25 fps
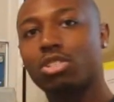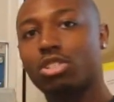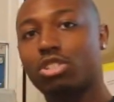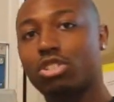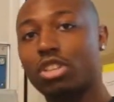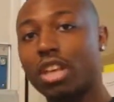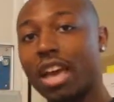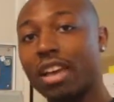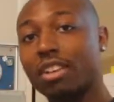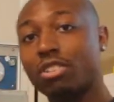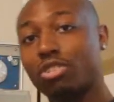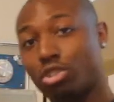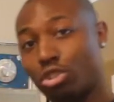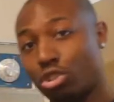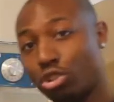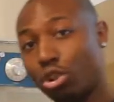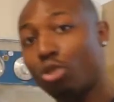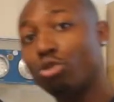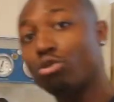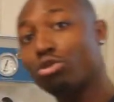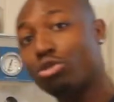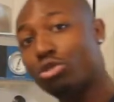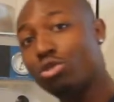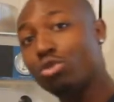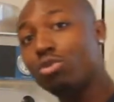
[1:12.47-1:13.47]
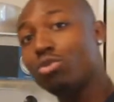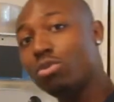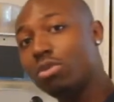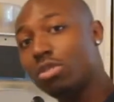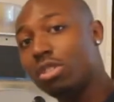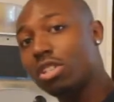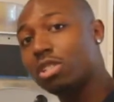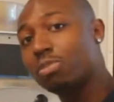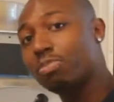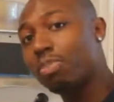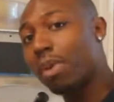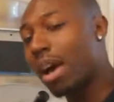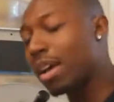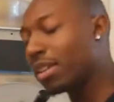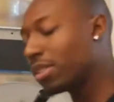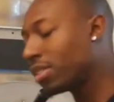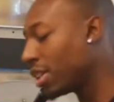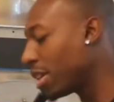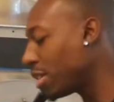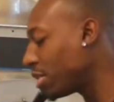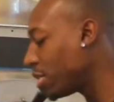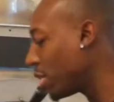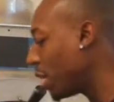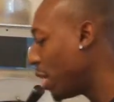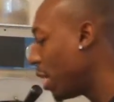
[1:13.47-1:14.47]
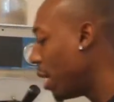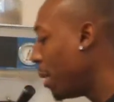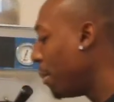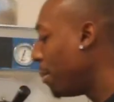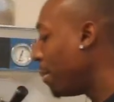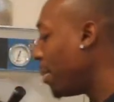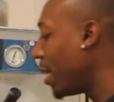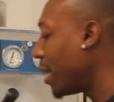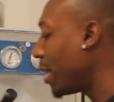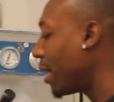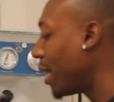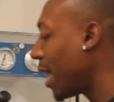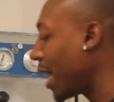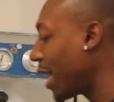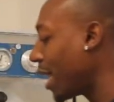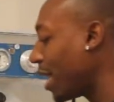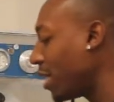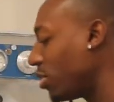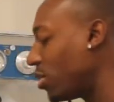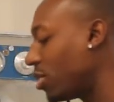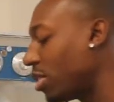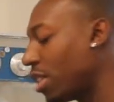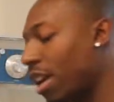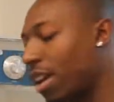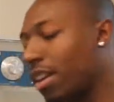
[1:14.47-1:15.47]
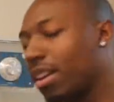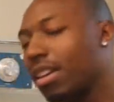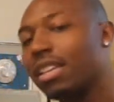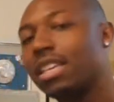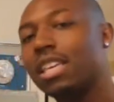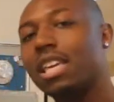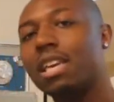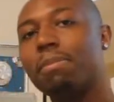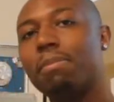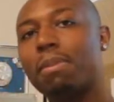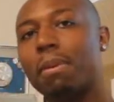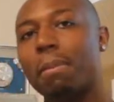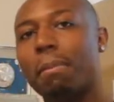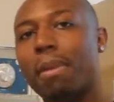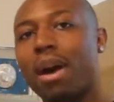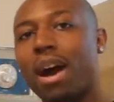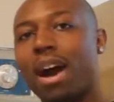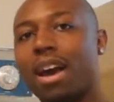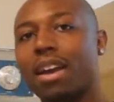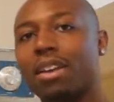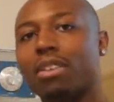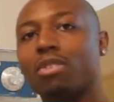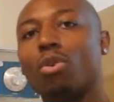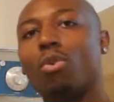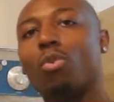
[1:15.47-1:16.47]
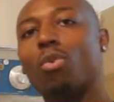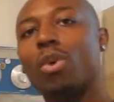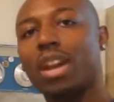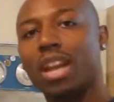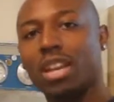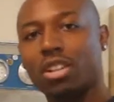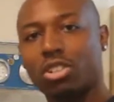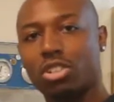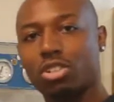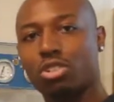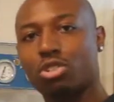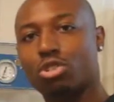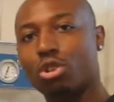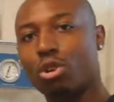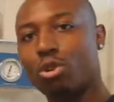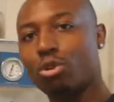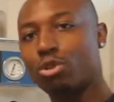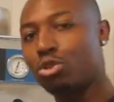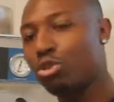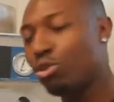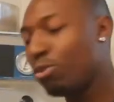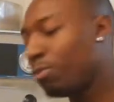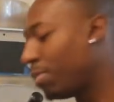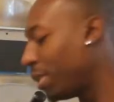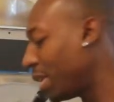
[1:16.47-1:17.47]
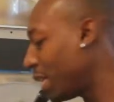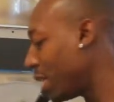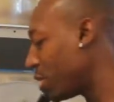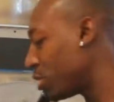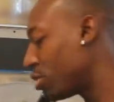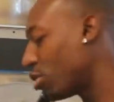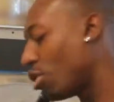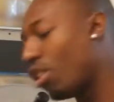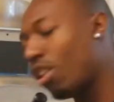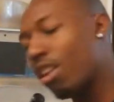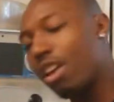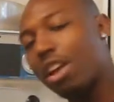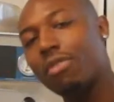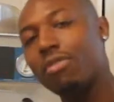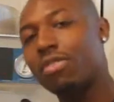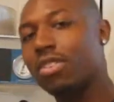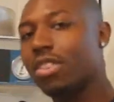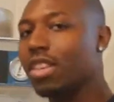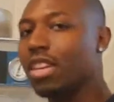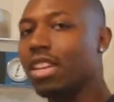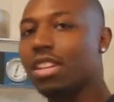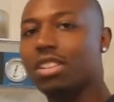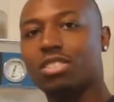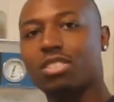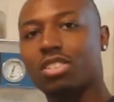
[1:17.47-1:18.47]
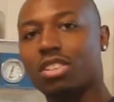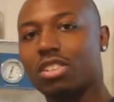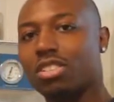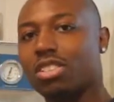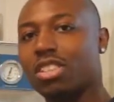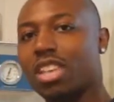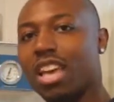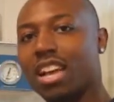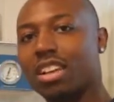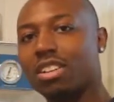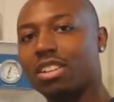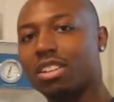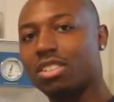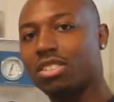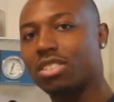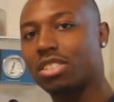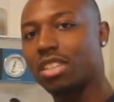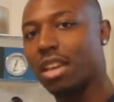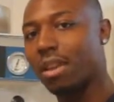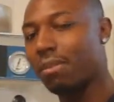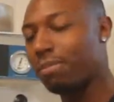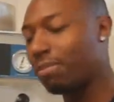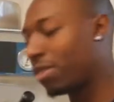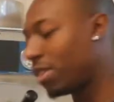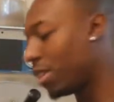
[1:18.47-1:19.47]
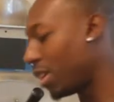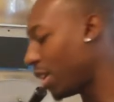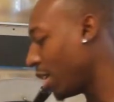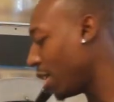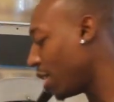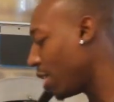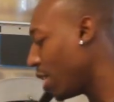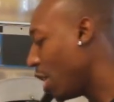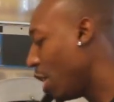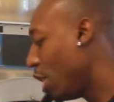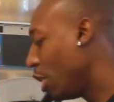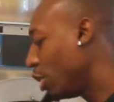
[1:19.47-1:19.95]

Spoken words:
that shows you this process, but like I said, keep in mind what I just told you because everything is exactly the same thing.